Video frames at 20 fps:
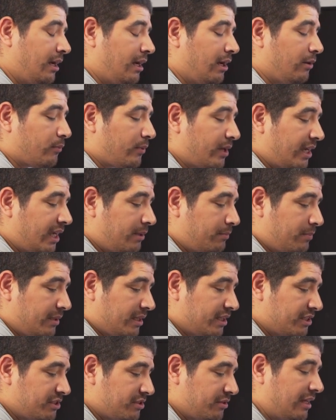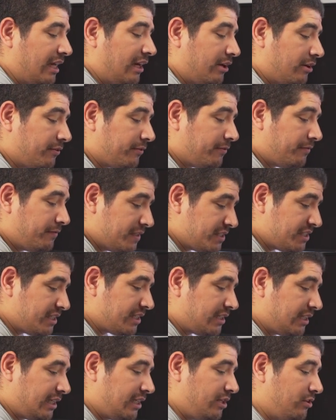A RAID, because you are
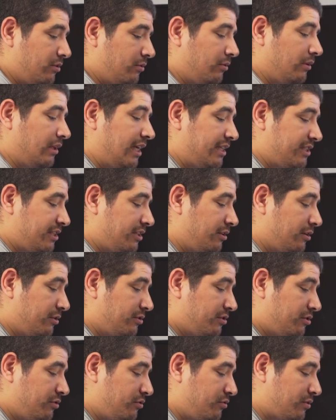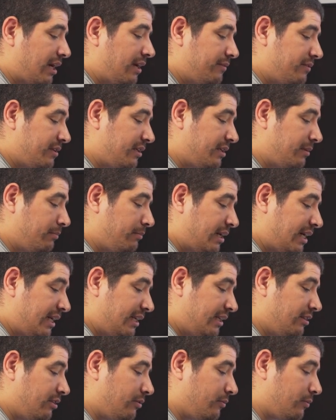physically utilizing those two drives and
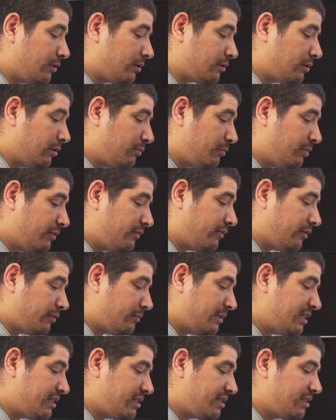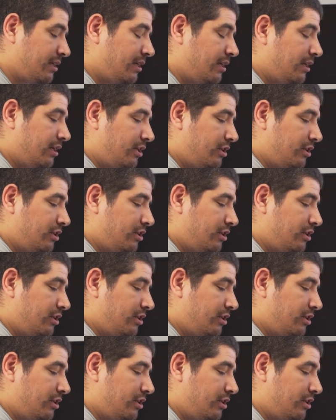combining their workload performance,